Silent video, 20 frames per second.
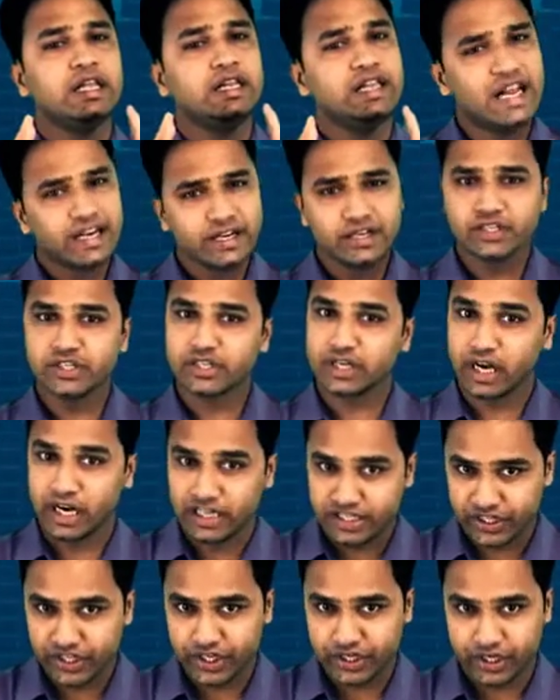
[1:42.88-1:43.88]
Let us
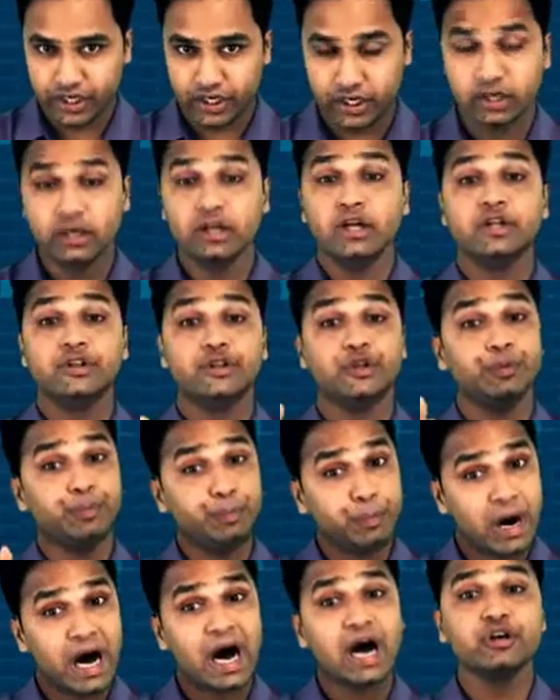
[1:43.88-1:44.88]
consider the
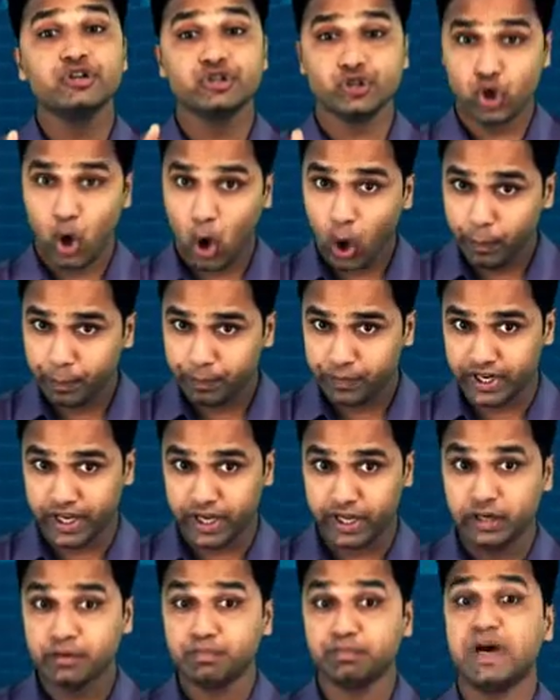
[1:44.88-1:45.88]
marks
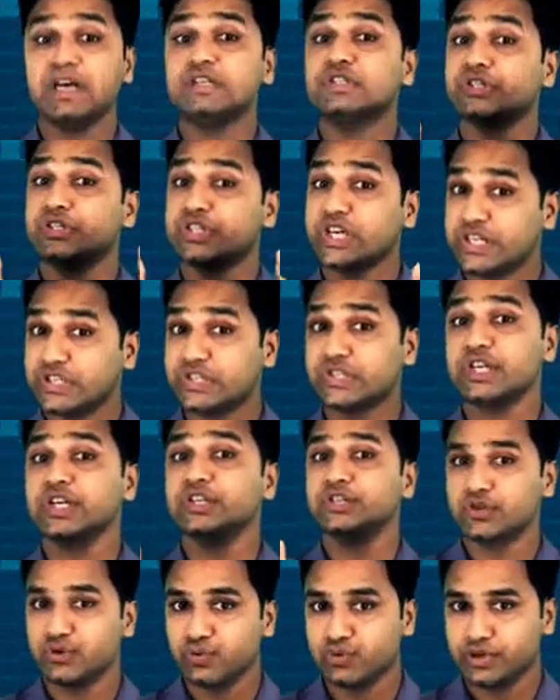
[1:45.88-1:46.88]
obtained by
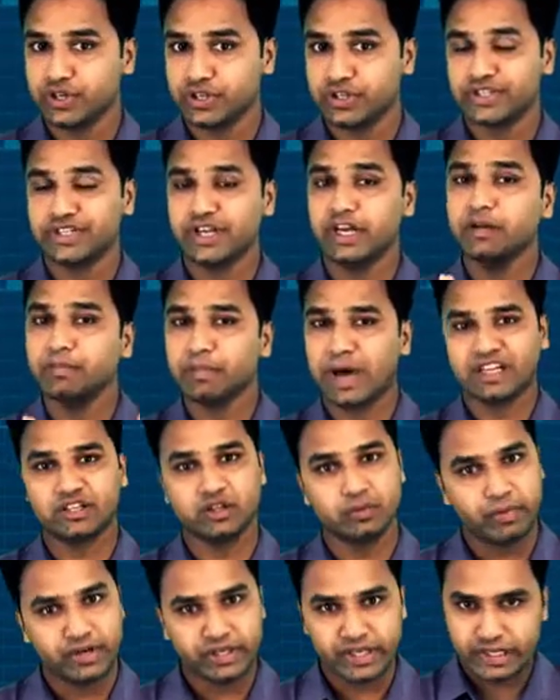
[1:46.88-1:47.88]
60 students in
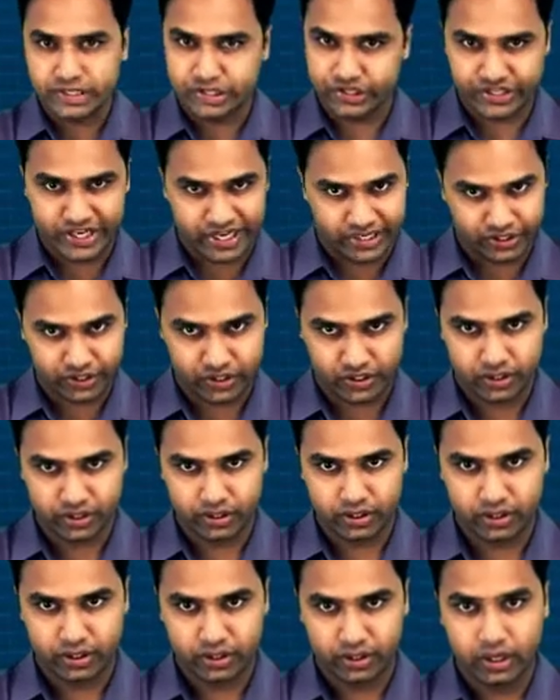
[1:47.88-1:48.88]
mathematics test.
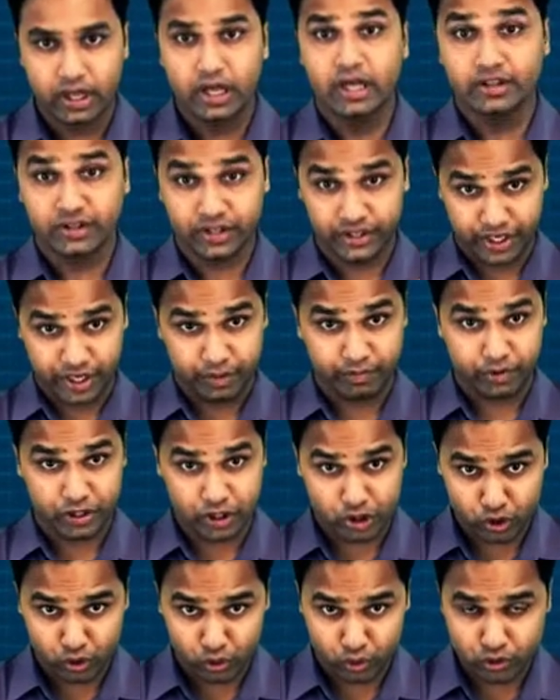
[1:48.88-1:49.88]
The
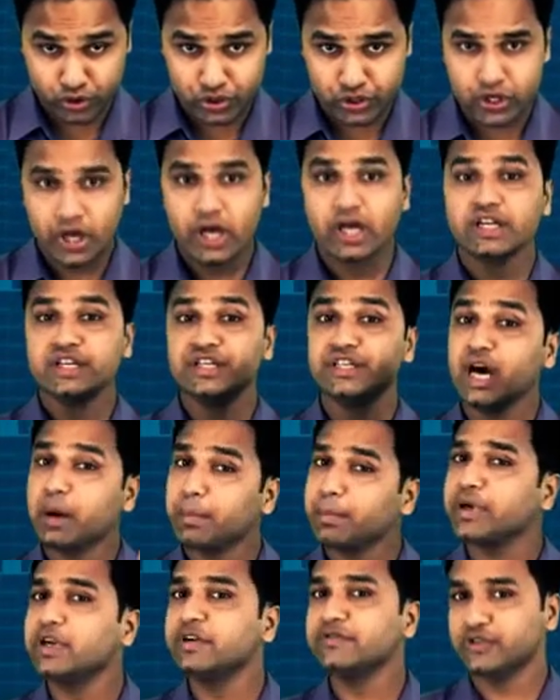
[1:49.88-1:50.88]
table shows
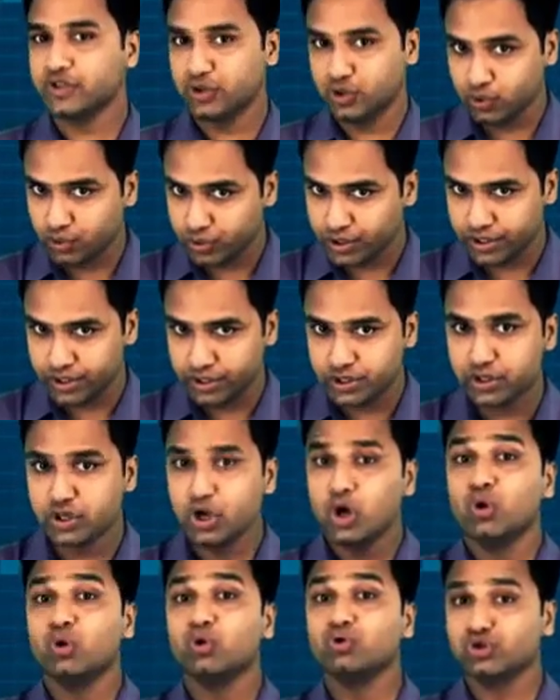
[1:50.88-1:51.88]
number of
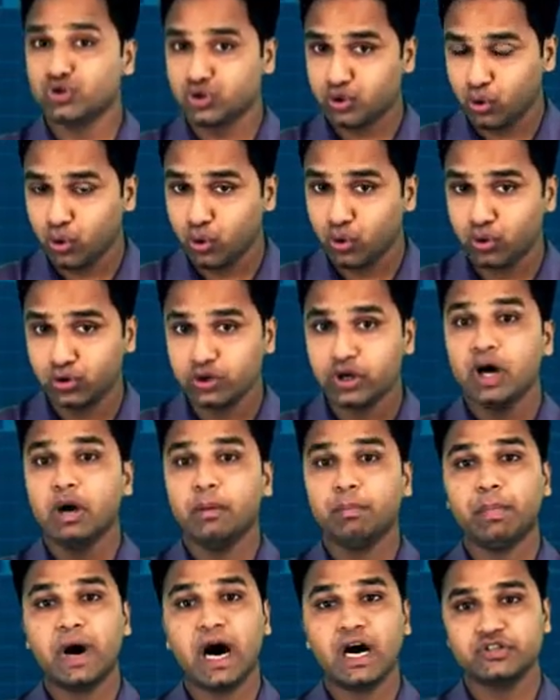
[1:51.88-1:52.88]
students who score
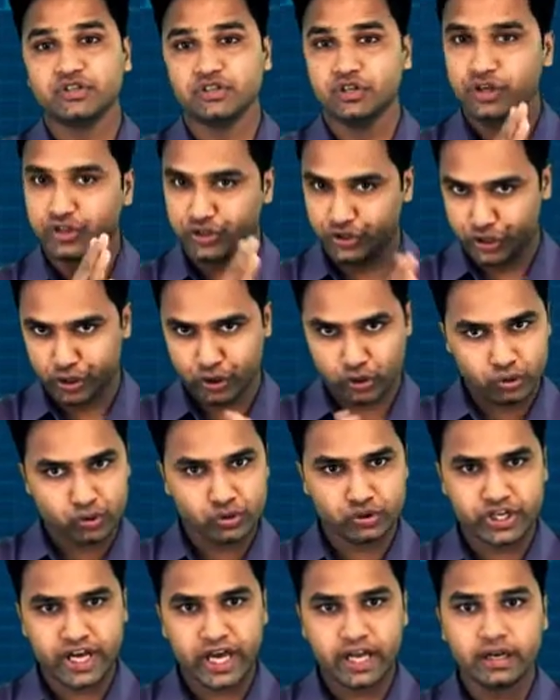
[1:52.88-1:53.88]
marks 0
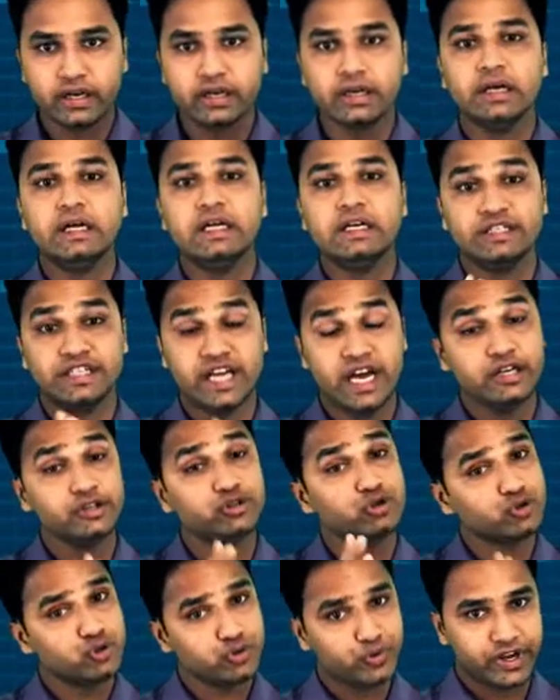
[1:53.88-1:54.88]
to 10,
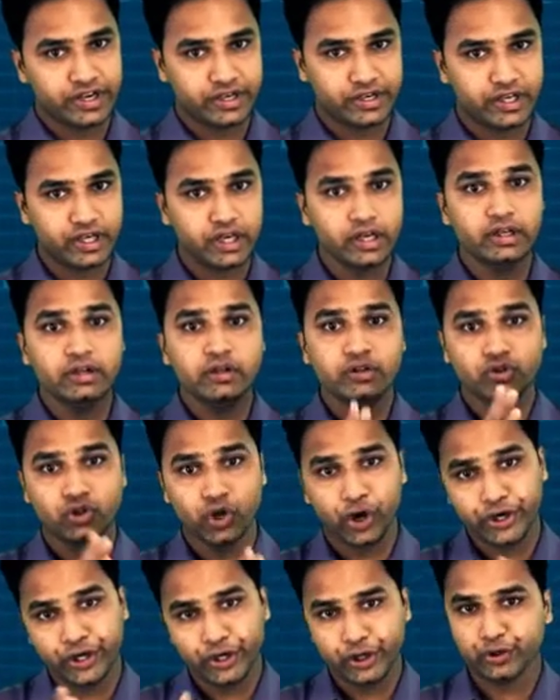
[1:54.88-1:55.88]
10 to 20,
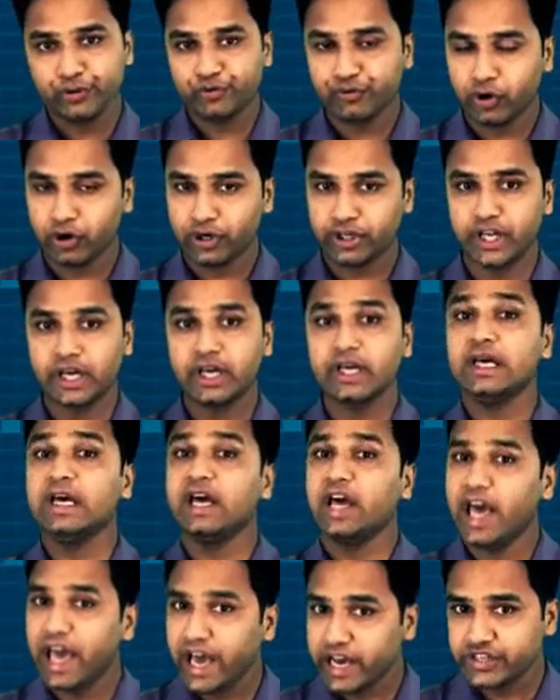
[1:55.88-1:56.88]
30 to
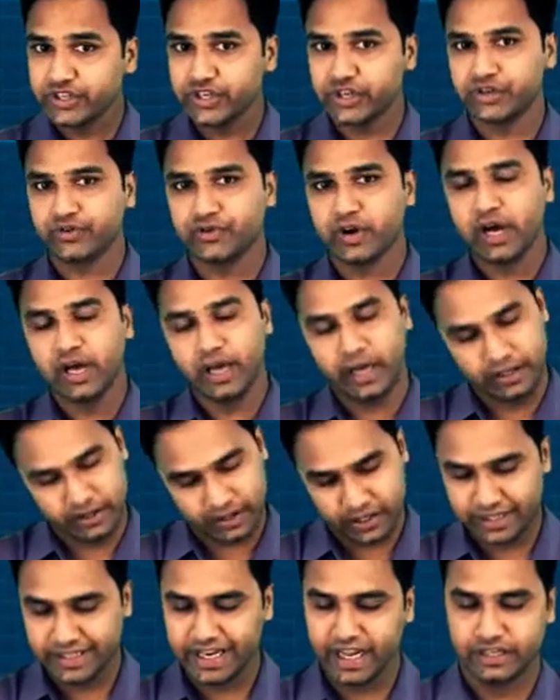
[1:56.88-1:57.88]
40, etc.
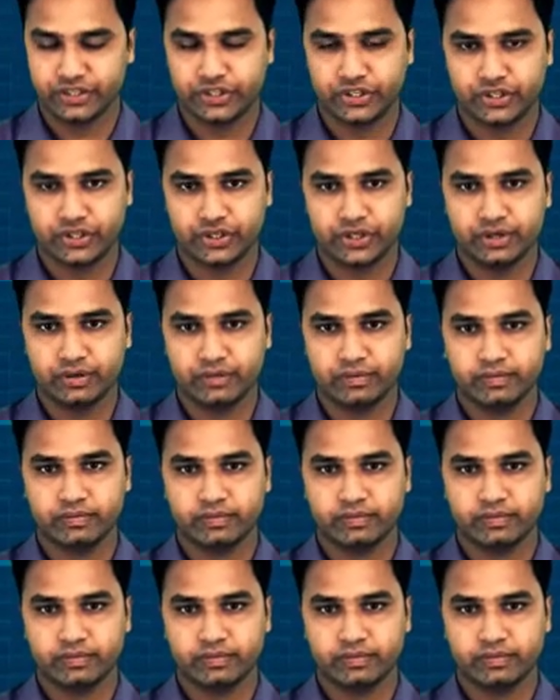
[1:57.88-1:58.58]
in the test.